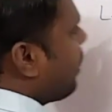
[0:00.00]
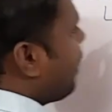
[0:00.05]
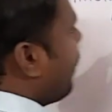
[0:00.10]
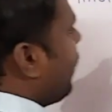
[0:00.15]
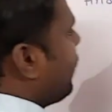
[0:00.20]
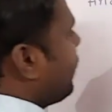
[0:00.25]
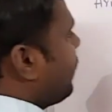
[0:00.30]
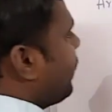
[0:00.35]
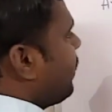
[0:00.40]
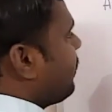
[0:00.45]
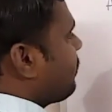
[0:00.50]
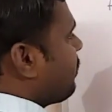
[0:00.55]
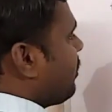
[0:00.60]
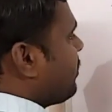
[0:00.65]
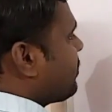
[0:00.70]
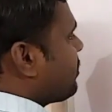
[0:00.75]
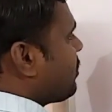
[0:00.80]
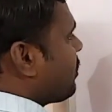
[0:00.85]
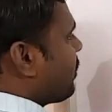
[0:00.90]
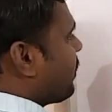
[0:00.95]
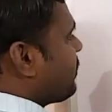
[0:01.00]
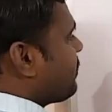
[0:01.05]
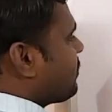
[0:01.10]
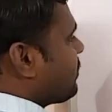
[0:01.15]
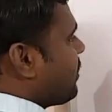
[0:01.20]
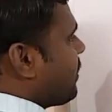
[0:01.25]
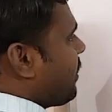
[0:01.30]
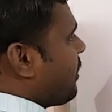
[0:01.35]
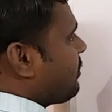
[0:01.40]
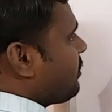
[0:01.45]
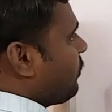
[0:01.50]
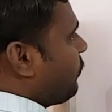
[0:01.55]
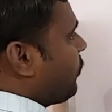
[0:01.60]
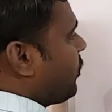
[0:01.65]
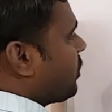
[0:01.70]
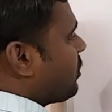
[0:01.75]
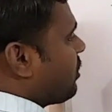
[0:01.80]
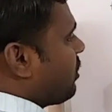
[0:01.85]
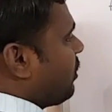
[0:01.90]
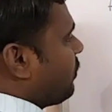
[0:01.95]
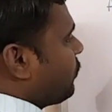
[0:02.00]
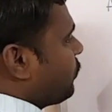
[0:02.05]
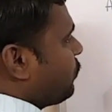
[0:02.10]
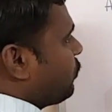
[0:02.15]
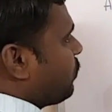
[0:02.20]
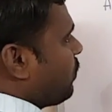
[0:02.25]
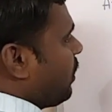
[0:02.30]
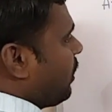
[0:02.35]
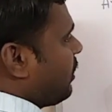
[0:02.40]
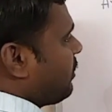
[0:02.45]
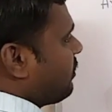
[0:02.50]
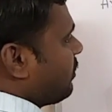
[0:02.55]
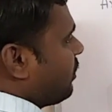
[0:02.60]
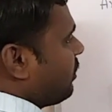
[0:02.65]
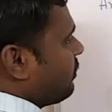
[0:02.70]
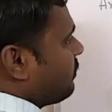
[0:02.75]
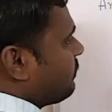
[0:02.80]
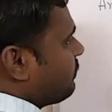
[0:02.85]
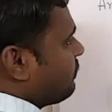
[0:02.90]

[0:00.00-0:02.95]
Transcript: And he is also considered as the father of zoology.